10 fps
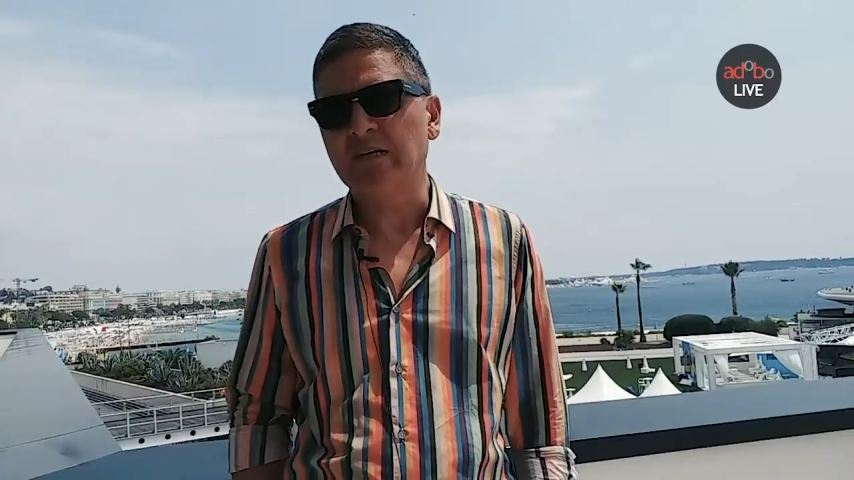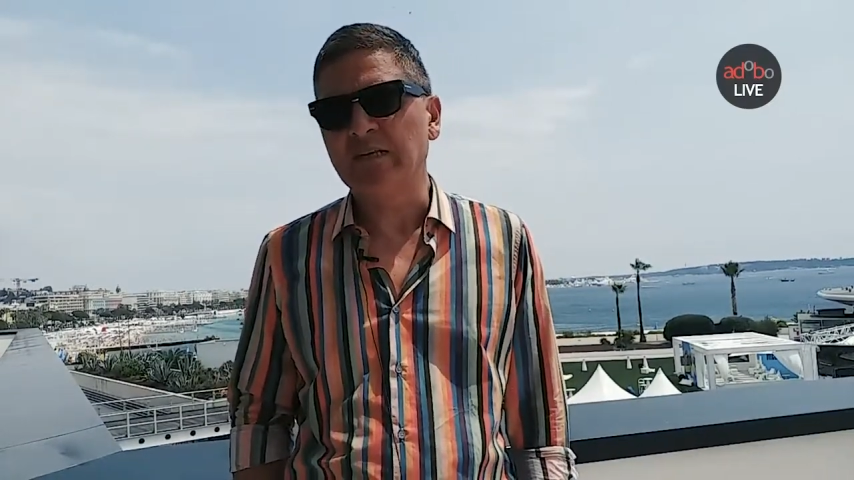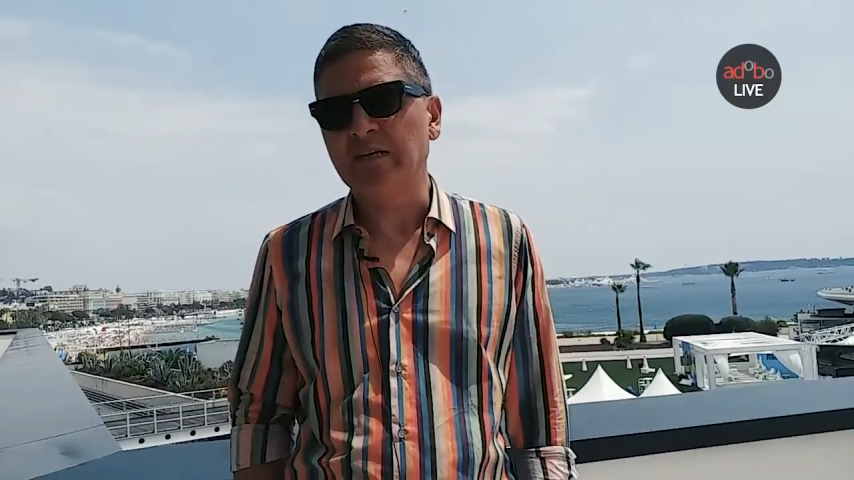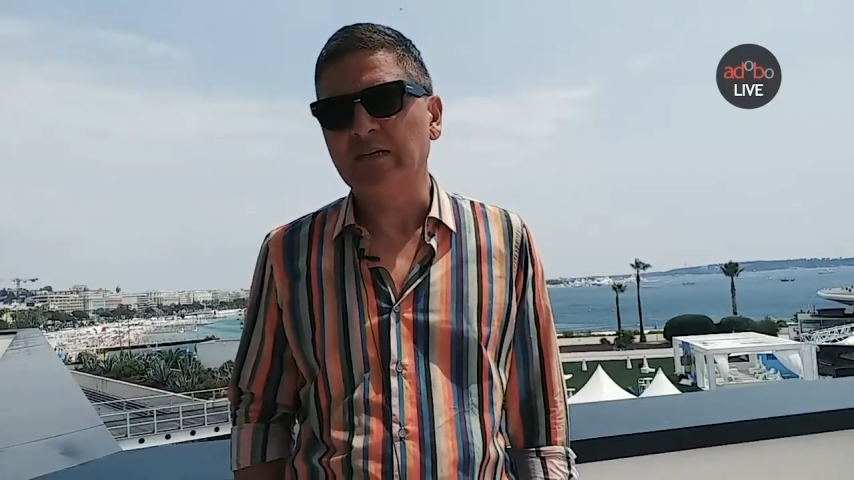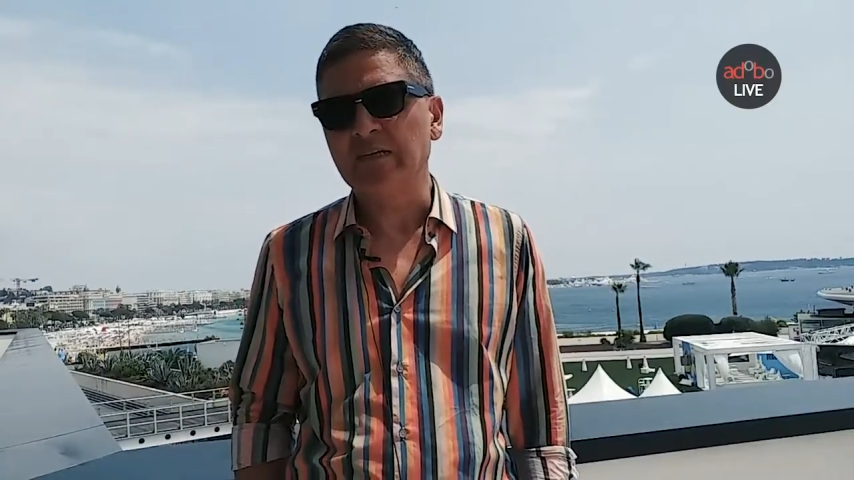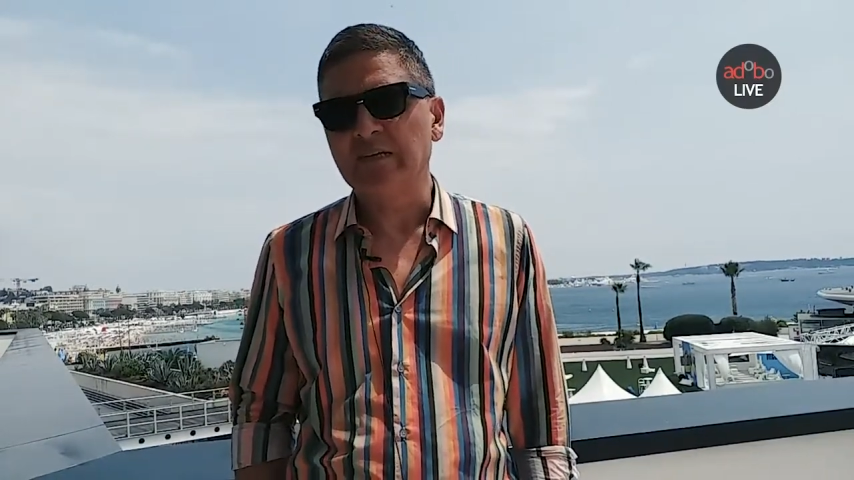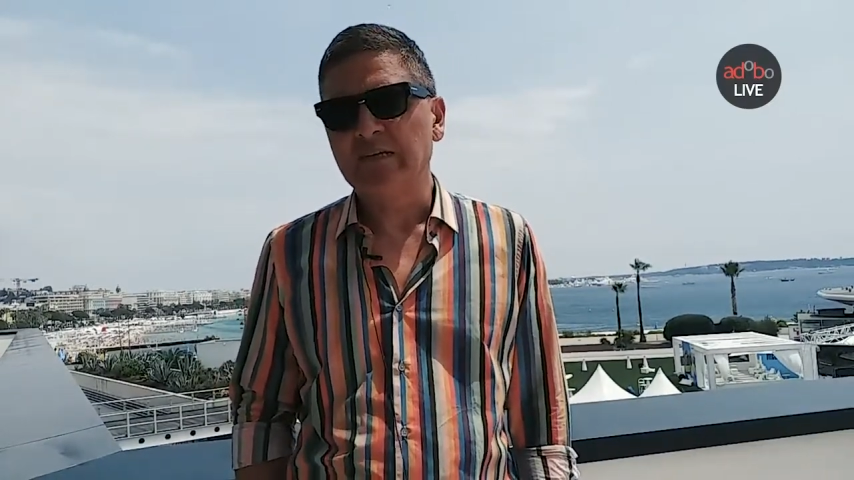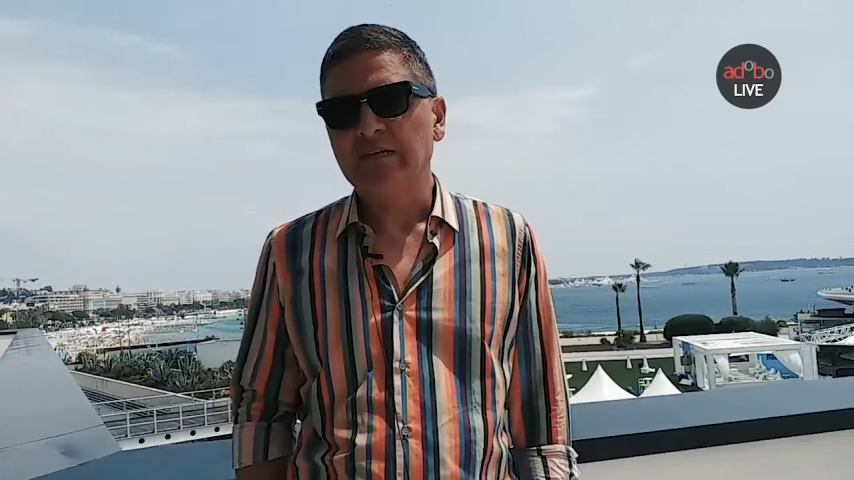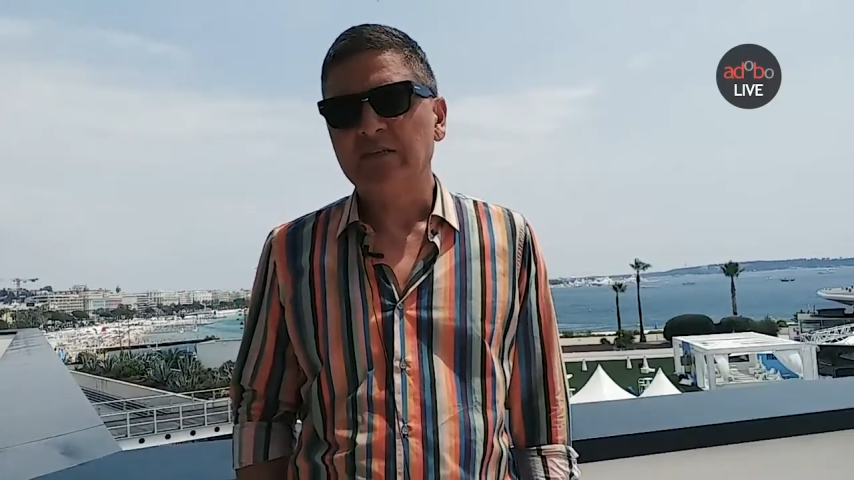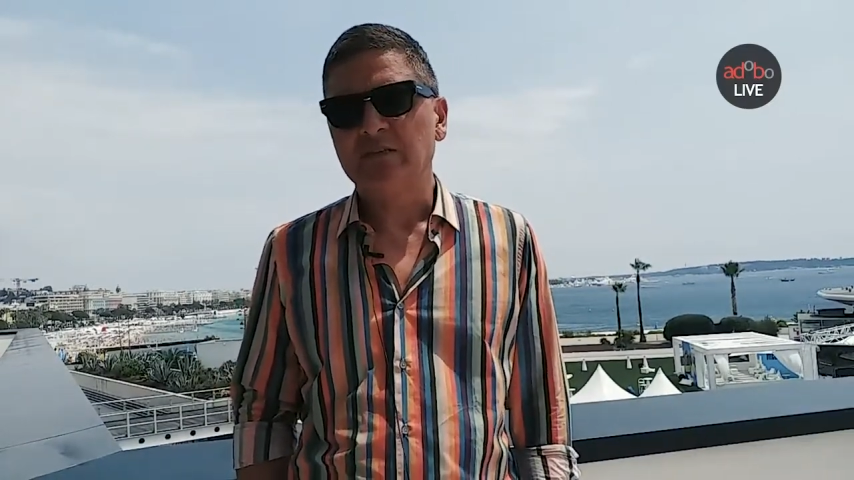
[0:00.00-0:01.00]
And I think
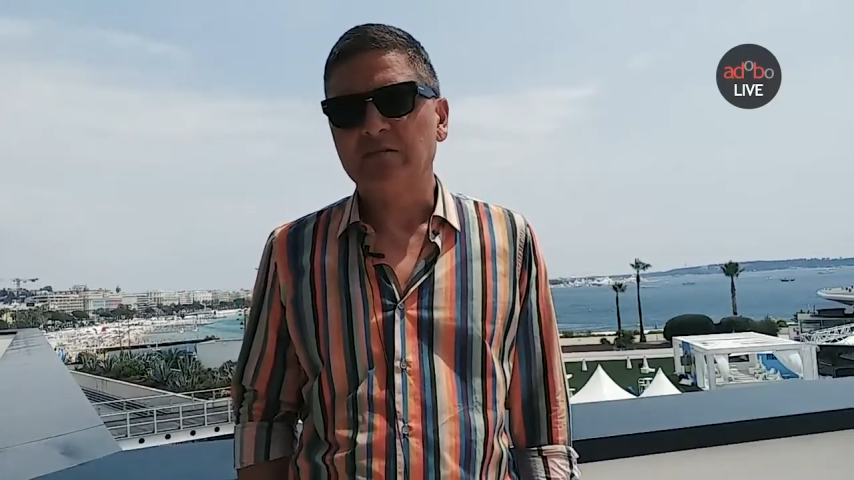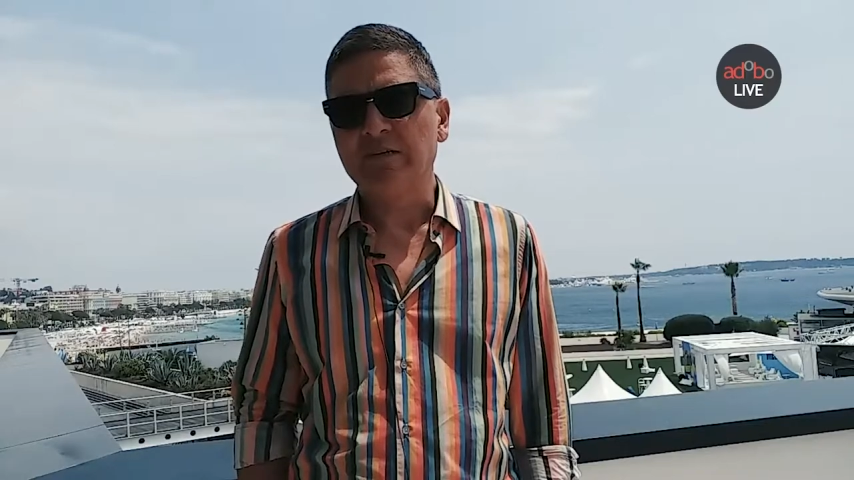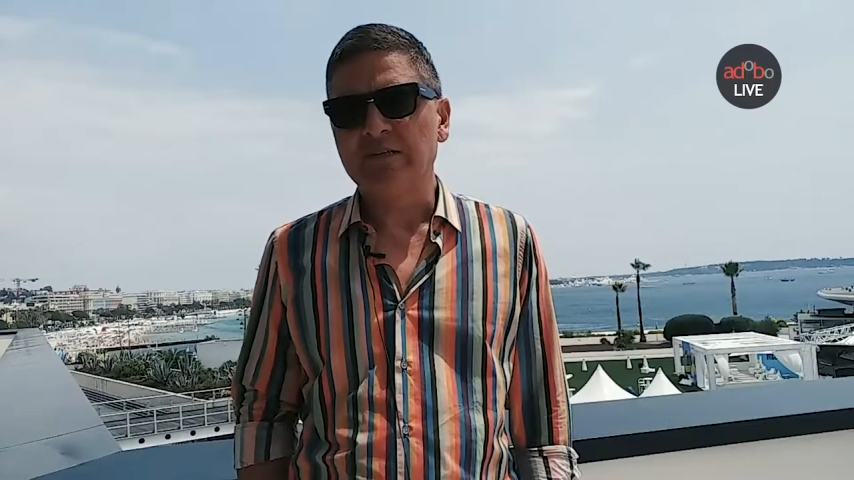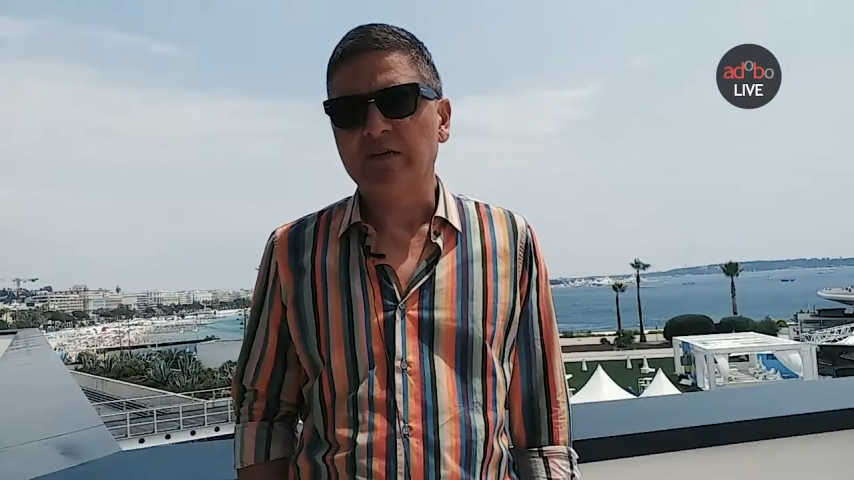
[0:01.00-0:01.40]
doing